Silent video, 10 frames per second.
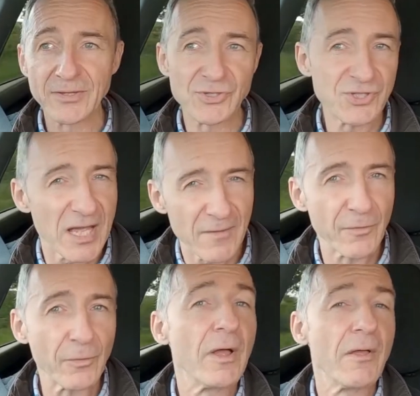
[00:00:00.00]
a
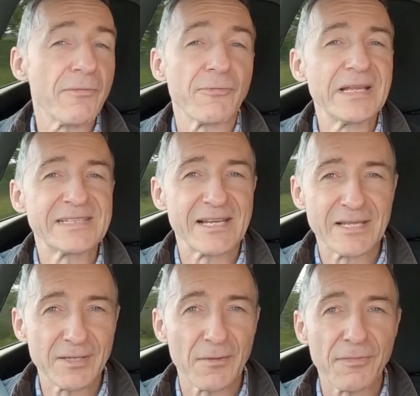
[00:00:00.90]
cheerful
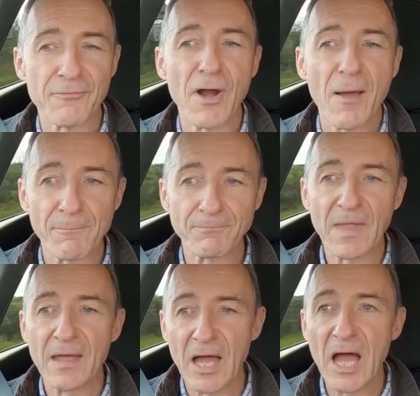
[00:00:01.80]
3-cylinder thrum.
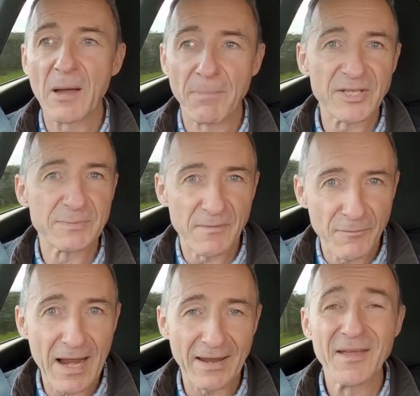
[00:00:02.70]
But to be
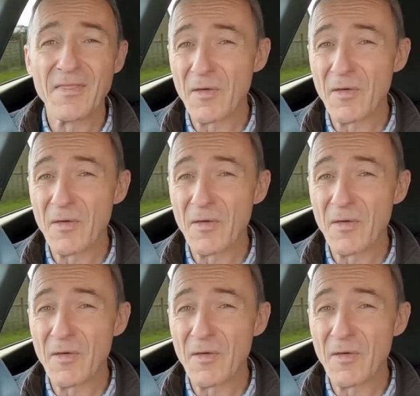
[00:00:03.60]
frank, the